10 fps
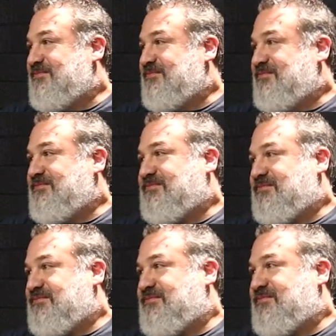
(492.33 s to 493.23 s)

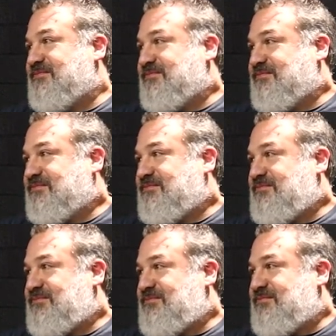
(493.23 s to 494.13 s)

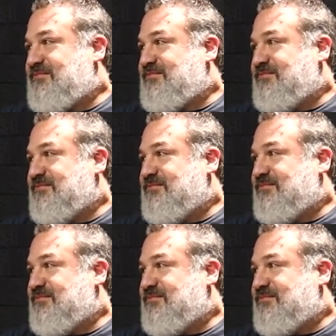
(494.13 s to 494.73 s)
No words are spoken by the person on screen.